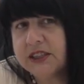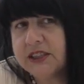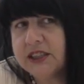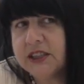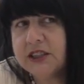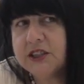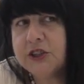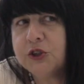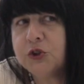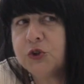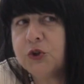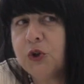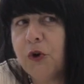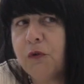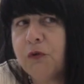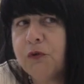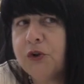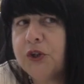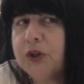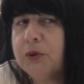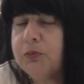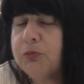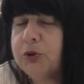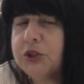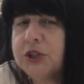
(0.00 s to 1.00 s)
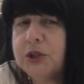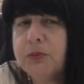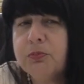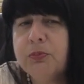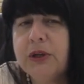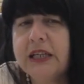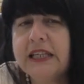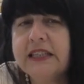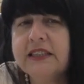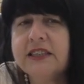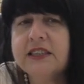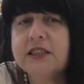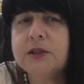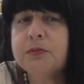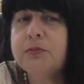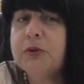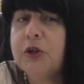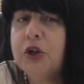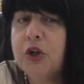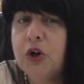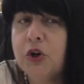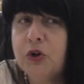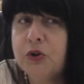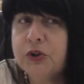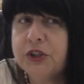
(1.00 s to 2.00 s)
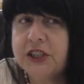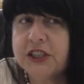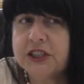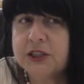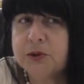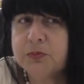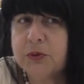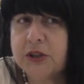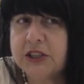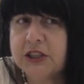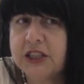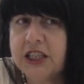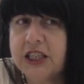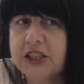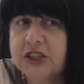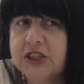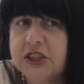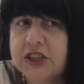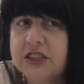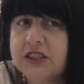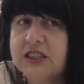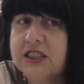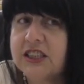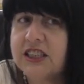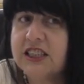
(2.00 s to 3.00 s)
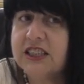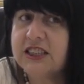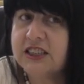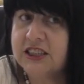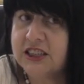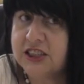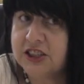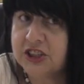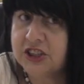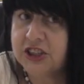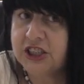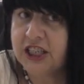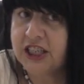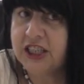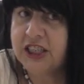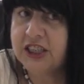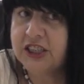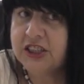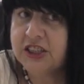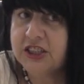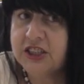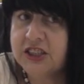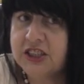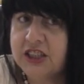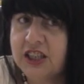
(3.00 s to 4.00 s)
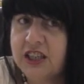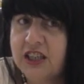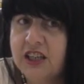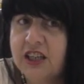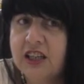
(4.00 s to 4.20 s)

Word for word: that is offering possibilities beyond expectations is the change